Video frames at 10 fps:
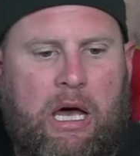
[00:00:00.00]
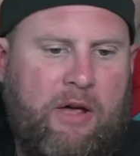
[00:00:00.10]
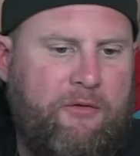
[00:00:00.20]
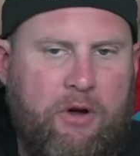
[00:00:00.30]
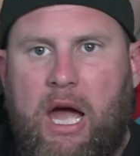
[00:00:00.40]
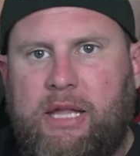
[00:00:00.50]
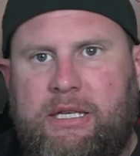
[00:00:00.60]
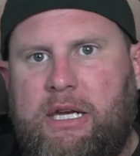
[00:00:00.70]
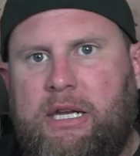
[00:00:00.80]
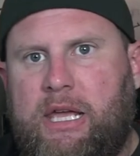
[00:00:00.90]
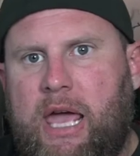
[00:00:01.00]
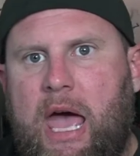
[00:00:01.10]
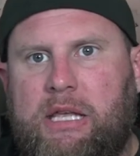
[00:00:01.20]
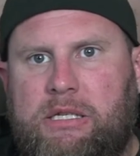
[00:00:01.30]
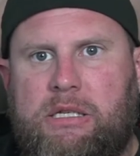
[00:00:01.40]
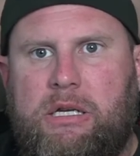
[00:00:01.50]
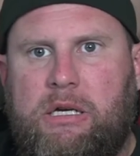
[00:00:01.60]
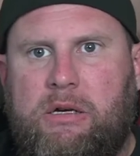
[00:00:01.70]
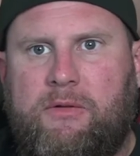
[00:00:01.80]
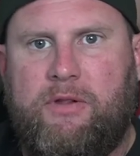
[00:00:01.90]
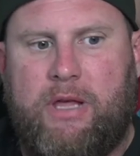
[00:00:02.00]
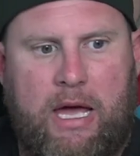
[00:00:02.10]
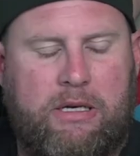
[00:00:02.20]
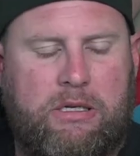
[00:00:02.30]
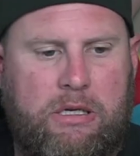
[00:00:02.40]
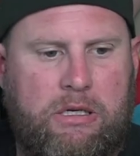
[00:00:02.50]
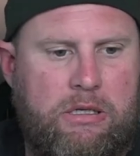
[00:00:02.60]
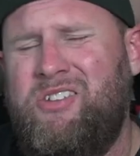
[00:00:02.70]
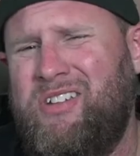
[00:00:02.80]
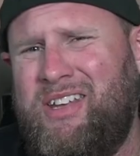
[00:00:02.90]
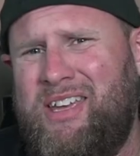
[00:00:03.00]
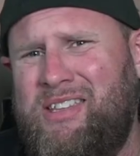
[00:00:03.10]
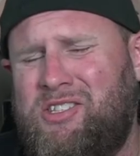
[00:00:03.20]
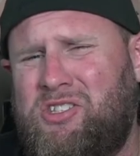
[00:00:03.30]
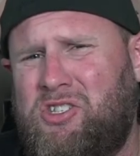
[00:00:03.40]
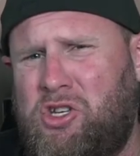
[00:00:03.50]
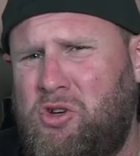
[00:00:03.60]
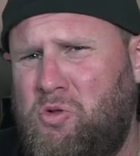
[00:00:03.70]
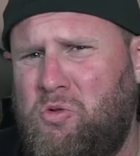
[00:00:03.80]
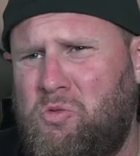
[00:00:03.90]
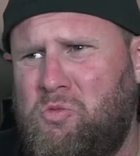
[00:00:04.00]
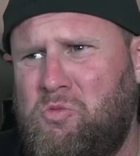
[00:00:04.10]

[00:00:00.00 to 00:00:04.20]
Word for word: I forgot to get a cast for that. You're gonna get two